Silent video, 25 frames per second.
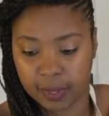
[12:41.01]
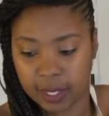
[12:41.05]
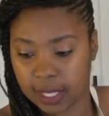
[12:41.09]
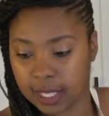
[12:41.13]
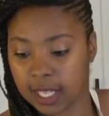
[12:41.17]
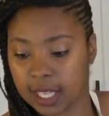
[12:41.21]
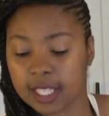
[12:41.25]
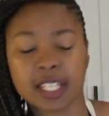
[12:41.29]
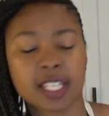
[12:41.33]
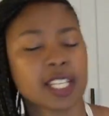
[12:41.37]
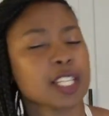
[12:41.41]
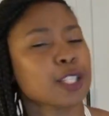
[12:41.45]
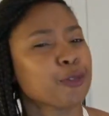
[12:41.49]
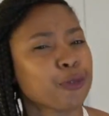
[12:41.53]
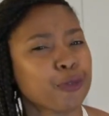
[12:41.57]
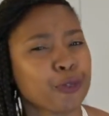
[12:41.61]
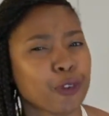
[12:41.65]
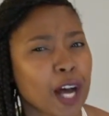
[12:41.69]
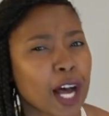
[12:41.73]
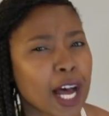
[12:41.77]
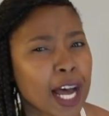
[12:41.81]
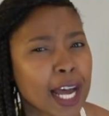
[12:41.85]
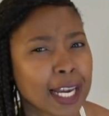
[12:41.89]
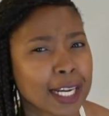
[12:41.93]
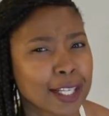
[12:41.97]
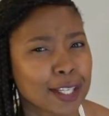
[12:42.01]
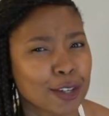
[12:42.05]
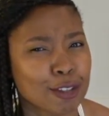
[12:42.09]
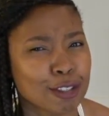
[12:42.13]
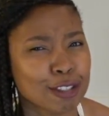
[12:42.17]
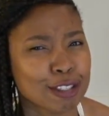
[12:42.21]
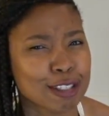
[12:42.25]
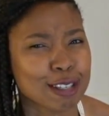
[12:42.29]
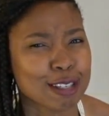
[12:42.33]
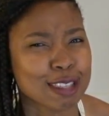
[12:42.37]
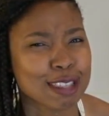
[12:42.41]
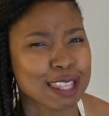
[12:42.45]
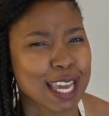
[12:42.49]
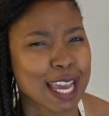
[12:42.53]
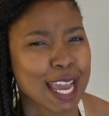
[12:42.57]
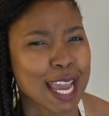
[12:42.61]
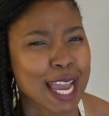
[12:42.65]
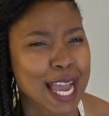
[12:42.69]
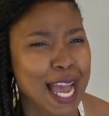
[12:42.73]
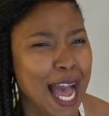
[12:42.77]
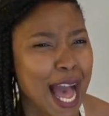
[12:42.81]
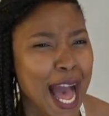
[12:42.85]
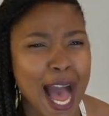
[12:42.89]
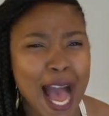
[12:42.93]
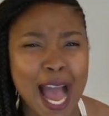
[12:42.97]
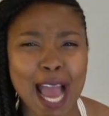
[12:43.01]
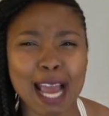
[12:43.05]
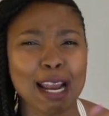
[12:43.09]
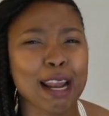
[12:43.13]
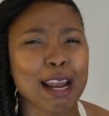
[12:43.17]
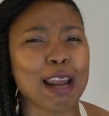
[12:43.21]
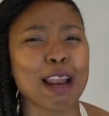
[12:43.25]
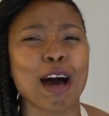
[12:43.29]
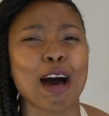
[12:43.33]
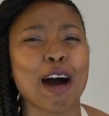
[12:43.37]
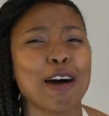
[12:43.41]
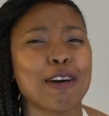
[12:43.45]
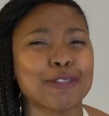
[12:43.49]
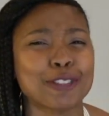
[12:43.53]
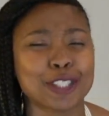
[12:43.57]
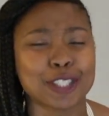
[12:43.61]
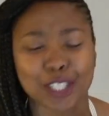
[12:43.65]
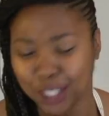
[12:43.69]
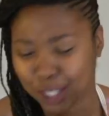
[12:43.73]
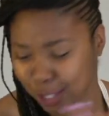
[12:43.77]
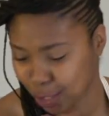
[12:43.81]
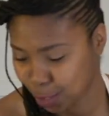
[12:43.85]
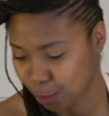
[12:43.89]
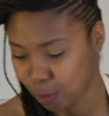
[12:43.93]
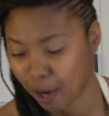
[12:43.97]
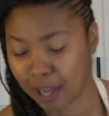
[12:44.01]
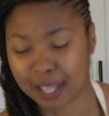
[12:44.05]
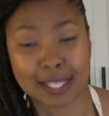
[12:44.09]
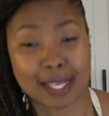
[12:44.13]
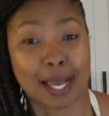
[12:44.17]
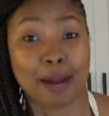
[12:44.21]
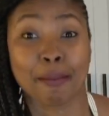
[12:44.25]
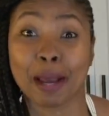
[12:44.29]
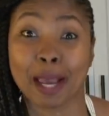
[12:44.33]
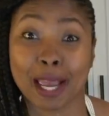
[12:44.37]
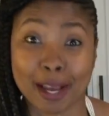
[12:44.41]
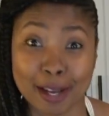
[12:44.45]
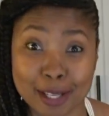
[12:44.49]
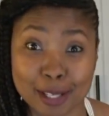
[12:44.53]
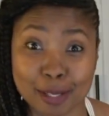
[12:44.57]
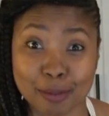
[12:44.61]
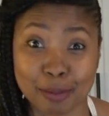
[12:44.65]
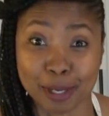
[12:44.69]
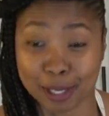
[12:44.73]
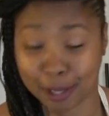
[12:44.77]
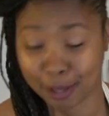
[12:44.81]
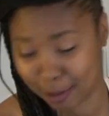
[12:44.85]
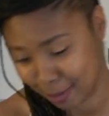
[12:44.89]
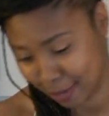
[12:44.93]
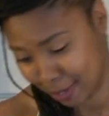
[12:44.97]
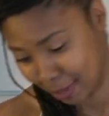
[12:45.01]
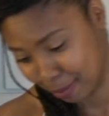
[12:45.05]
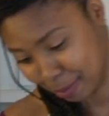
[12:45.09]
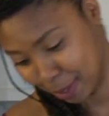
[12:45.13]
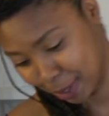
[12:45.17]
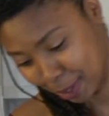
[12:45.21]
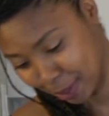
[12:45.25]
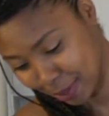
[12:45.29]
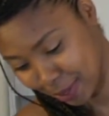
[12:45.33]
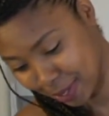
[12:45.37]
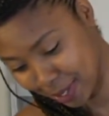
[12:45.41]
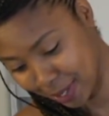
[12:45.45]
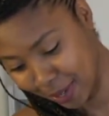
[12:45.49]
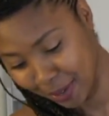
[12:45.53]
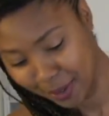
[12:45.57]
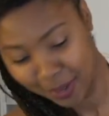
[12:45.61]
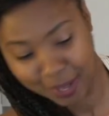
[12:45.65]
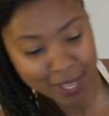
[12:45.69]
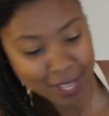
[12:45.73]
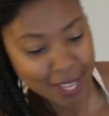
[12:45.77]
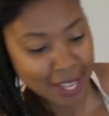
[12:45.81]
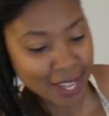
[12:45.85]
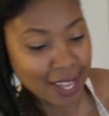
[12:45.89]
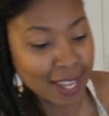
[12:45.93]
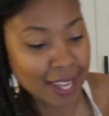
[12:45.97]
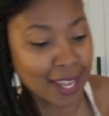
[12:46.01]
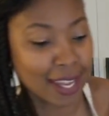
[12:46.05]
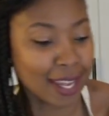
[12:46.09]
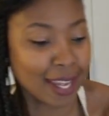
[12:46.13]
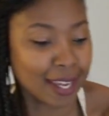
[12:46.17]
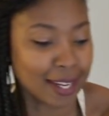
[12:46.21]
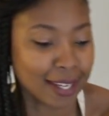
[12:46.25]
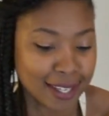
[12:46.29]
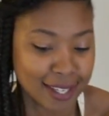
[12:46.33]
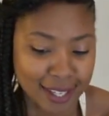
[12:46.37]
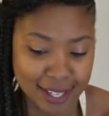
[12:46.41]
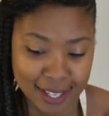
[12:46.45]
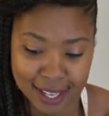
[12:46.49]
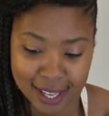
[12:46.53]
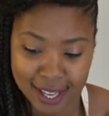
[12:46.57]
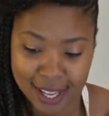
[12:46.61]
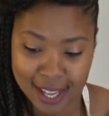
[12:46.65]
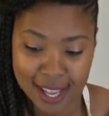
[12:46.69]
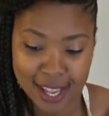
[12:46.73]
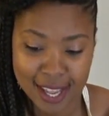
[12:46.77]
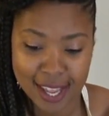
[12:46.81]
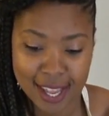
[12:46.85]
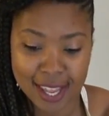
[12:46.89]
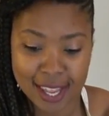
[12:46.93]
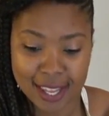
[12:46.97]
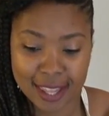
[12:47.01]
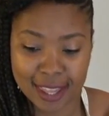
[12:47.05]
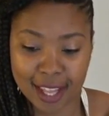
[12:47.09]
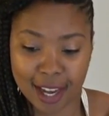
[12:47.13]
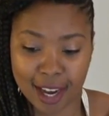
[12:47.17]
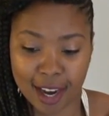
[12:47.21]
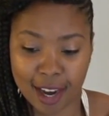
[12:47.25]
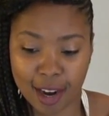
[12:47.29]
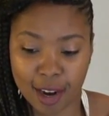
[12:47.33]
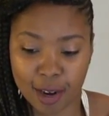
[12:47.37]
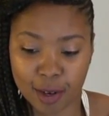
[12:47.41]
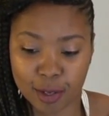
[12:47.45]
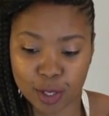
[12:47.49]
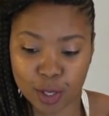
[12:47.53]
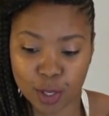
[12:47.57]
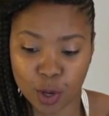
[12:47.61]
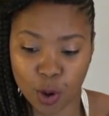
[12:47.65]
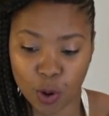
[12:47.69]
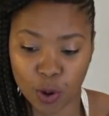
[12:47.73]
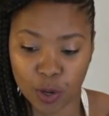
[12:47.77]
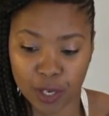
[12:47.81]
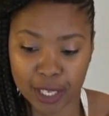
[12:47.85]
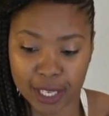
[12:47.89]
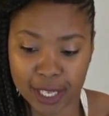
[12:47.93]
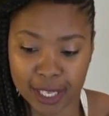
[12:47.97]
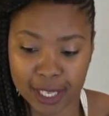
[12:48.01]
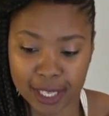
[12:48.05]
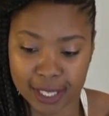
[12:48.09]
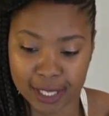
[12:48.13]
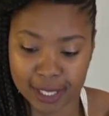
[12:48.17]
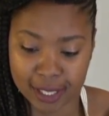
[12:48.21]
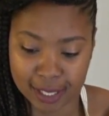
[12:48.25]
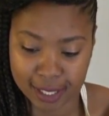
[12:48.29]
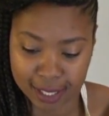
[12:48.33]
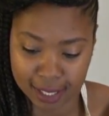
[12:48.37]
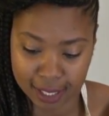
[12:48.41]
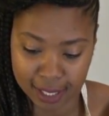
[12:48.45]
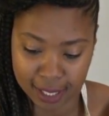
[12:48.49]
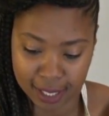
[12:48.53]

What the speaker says: This is fun, don't you think? I love cheese straws, and my husband loves them too. So the household is...